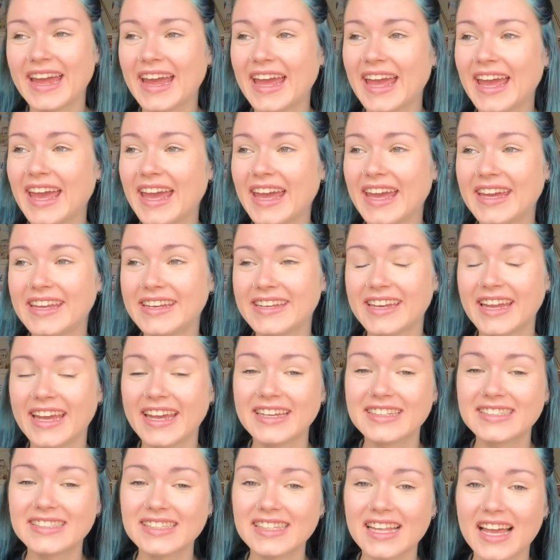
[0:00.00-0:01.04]
And
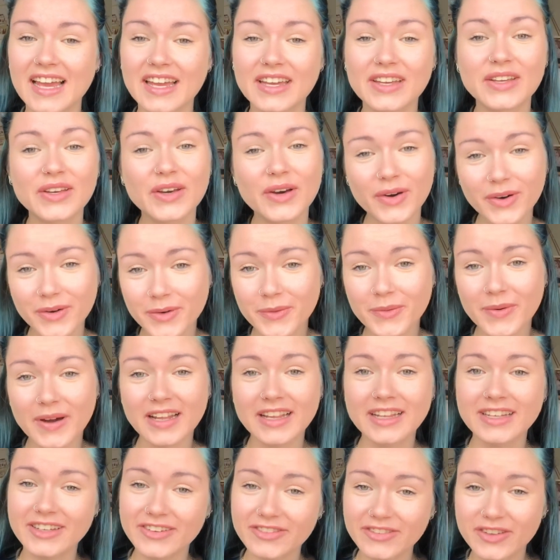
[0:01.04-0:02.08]
he's like, cool,
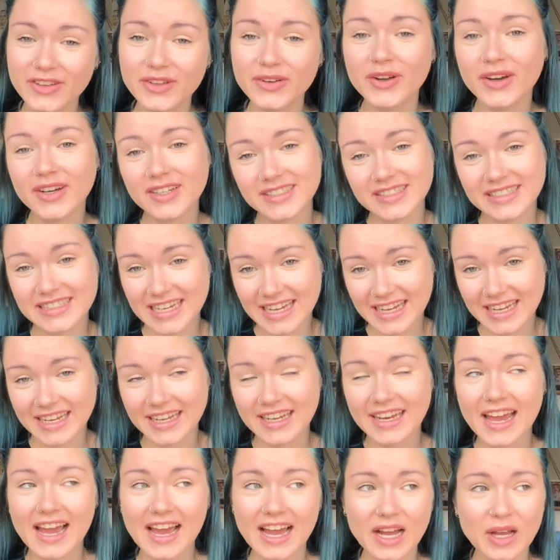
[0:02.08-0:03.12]
well, if you're not
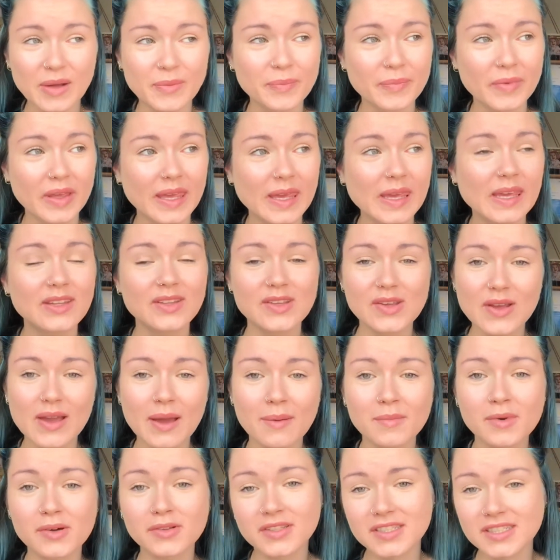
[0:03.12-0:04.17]
dead, can you
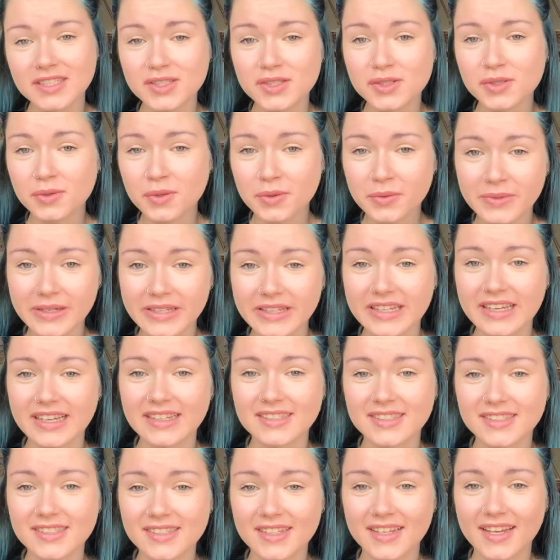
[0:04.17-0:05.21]
come on this tour with
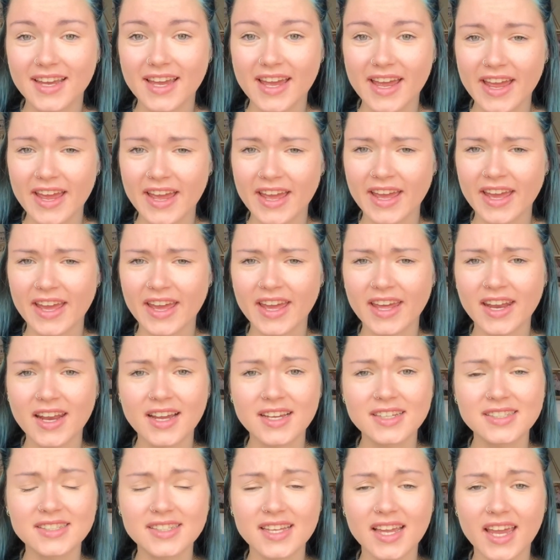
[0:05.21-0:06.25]
us? And
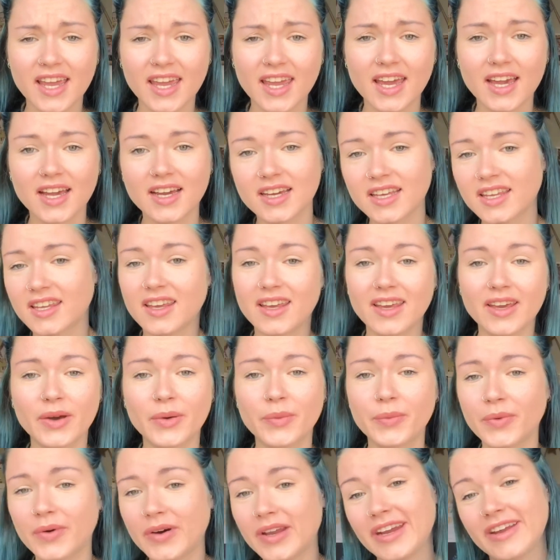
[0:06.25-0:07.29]
I was like, yeah,
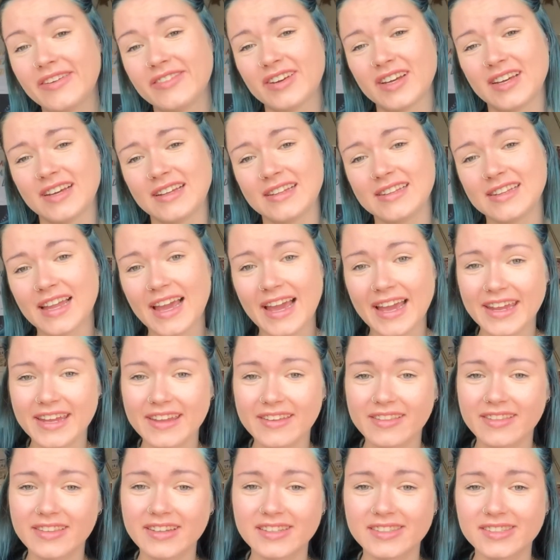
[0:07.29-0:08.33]
whatever,
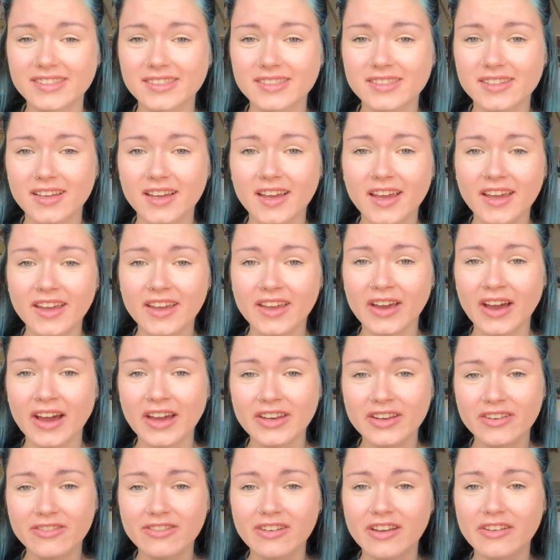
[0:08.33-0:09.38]
this
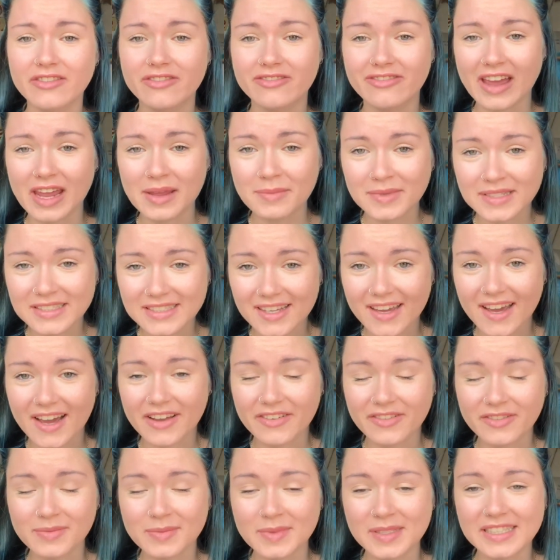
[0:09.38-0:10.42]
kind of famous guy
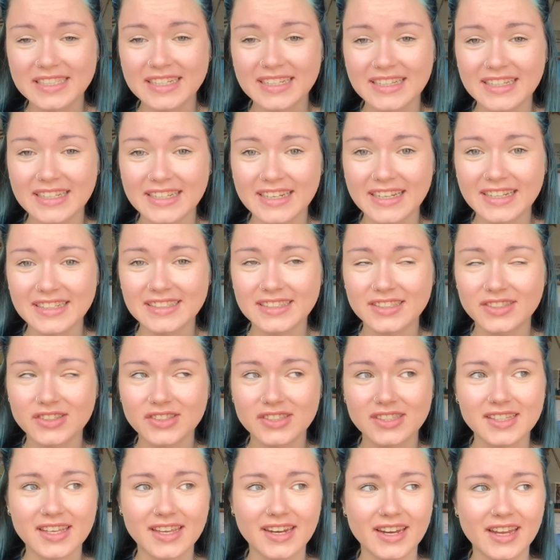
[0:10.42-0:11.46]
from New Zealand isn't
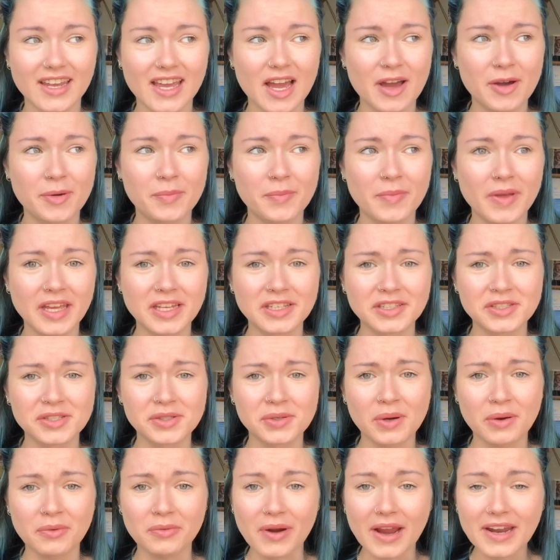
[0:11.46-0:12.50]
just gonna come
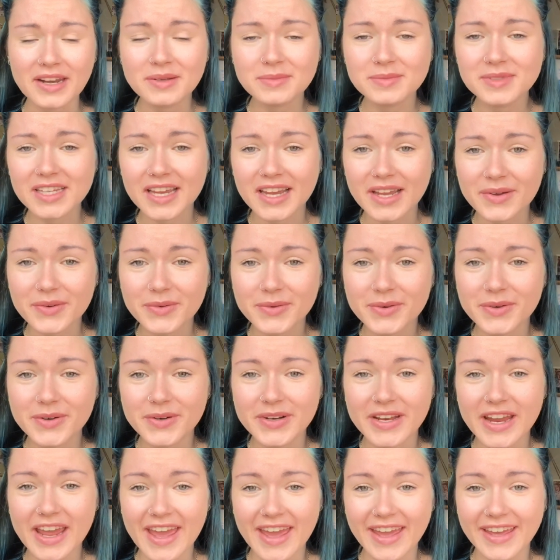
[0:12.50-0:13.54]
into a random psych
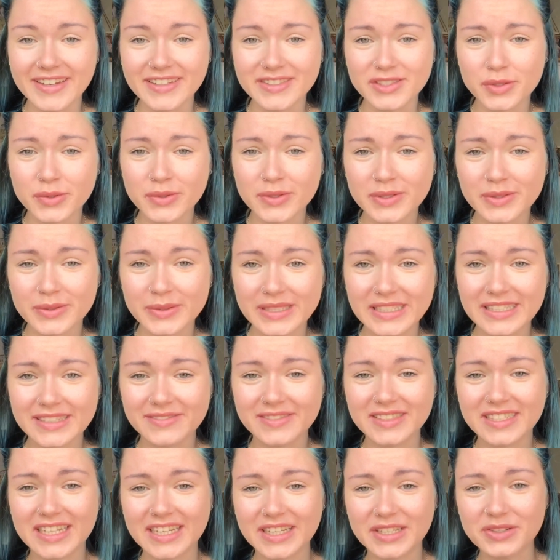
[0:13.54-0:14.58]
ward and talk to a
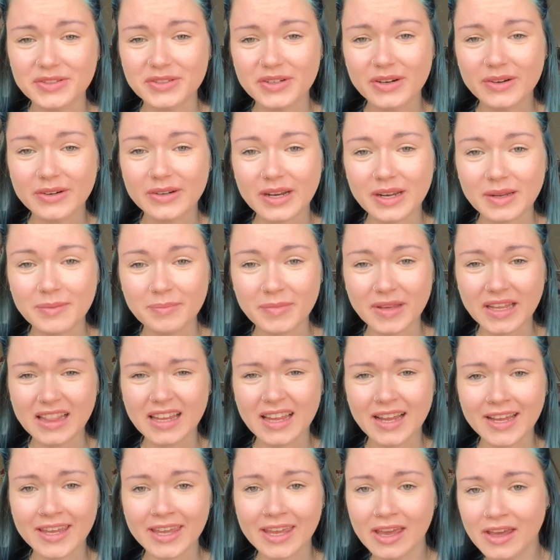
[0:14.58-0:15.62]
17-year-old and be
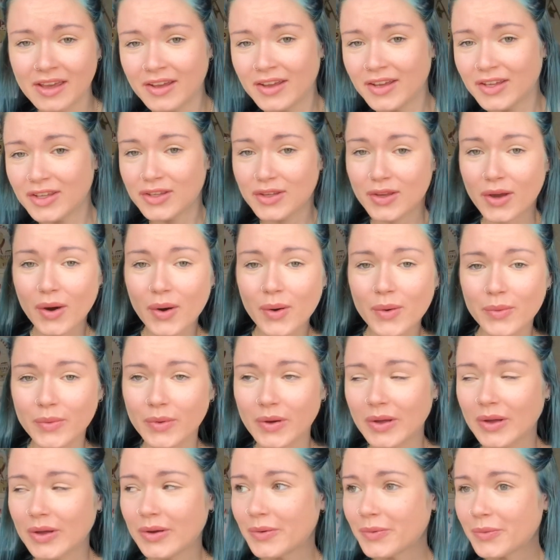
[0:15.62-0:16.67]
like, yo,
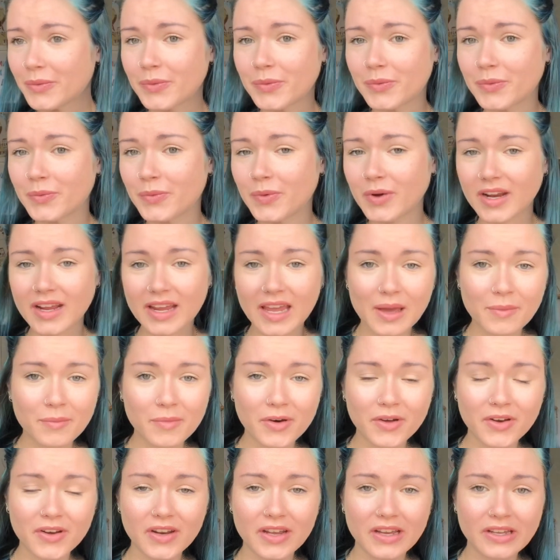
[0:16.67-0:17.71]
wanna come
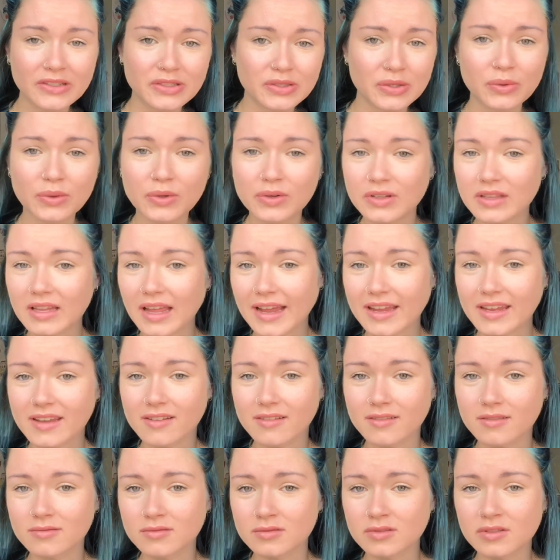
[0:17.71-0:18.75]
on a tour
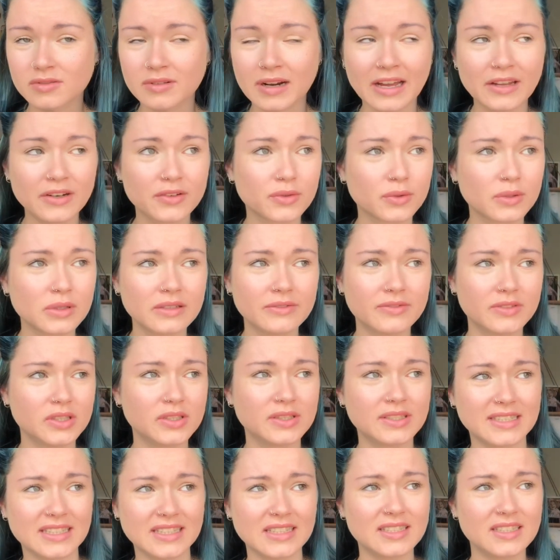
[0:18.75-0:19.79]
around all of
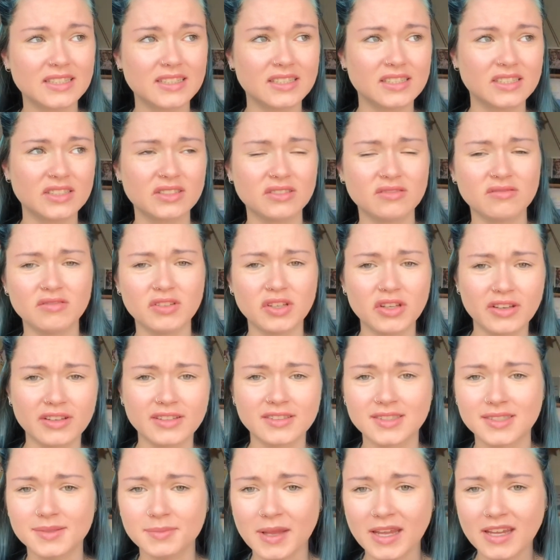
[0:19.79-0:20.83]
New Zealand and you
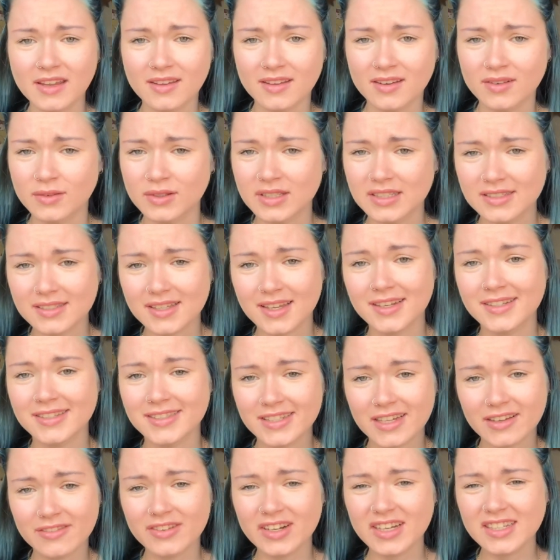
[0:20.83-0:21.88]
can speak and all this kind of
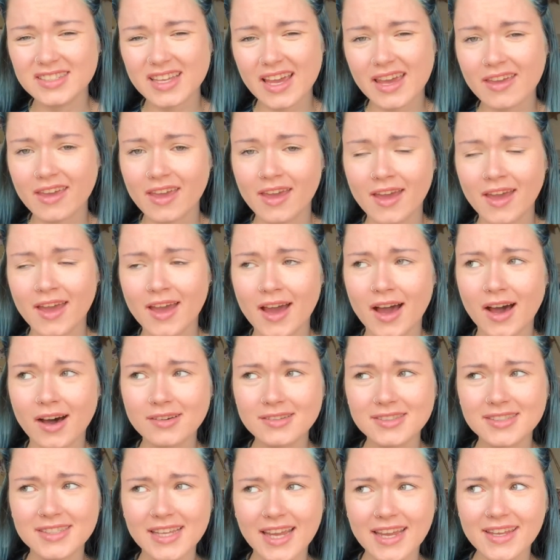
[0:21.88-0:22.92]
stuff. And I was like,
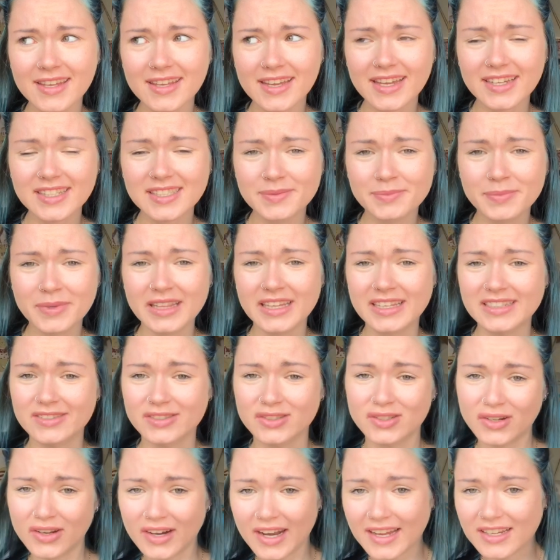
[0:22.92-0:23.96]
I'll say yes, but
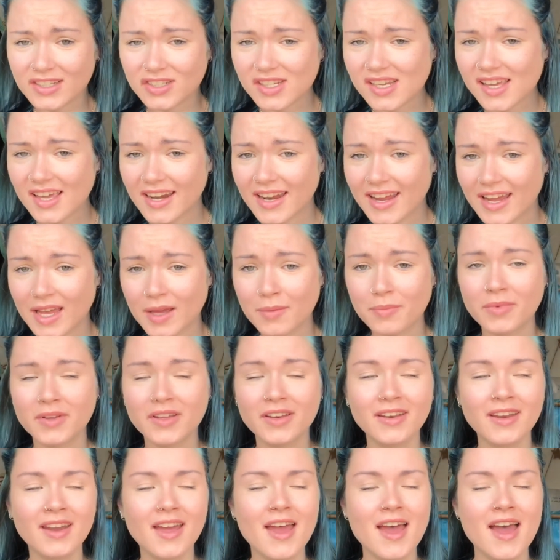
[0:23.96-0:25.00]
that's not actually gonna
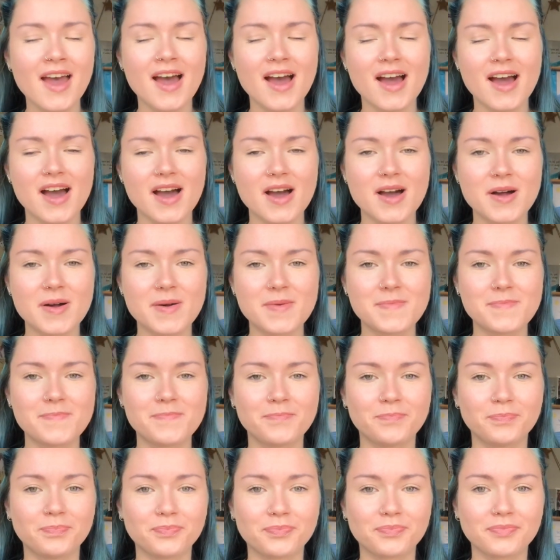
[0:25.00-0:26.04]
happen.
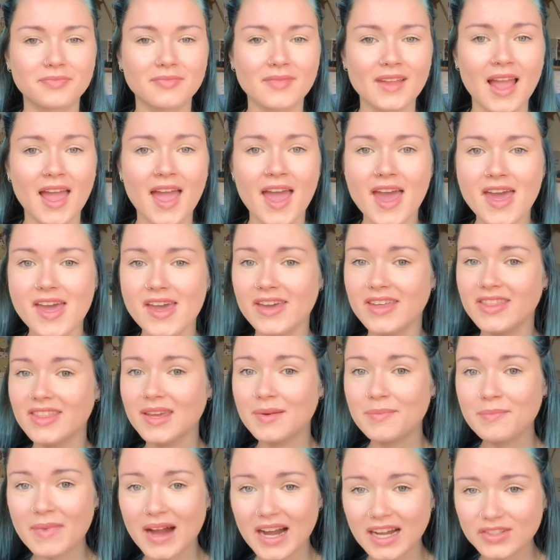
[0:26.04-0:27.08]
And
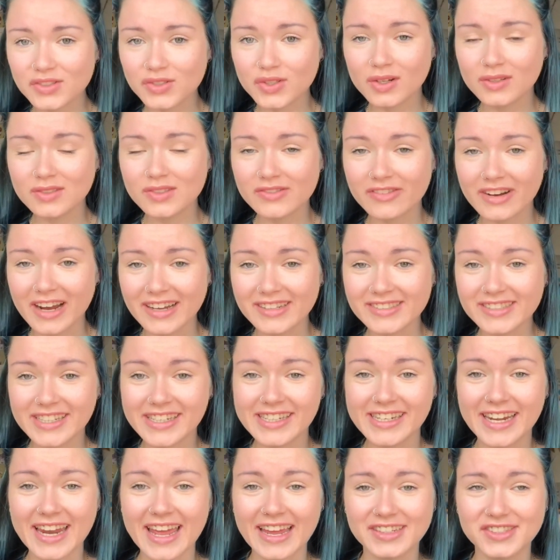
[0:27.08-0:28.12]
then March rolls around
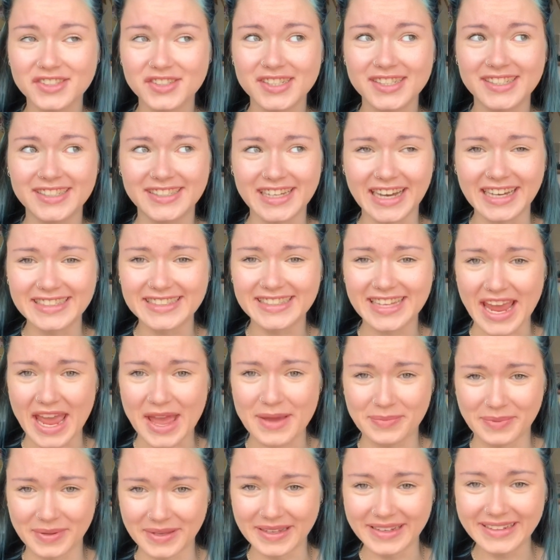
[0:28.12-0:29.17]
and it actually does
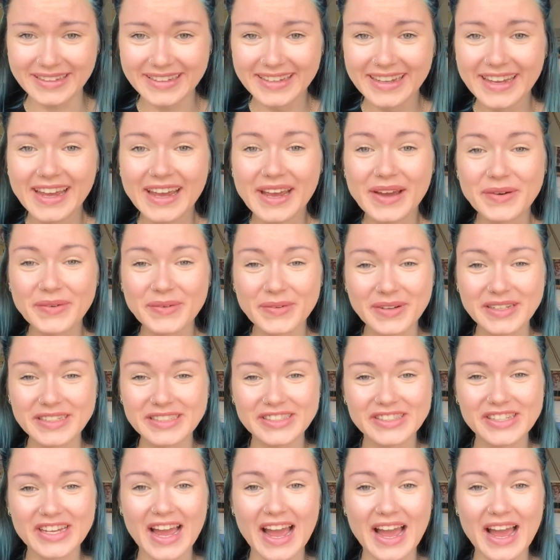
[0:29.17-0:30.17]
happen, which